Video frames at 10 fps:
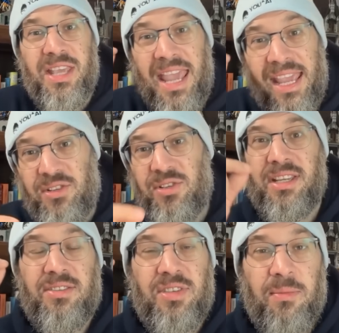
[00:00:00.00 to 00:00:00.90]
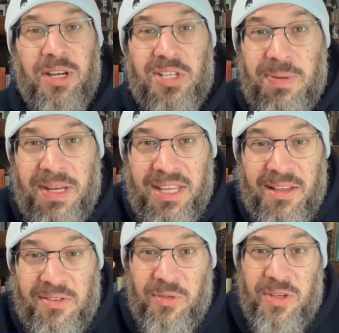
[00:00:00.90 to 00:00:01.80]
Agents can summarize
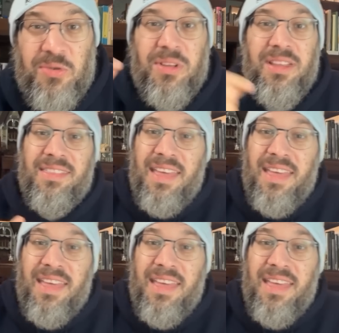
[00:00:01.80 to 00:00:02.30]
PDFs visually.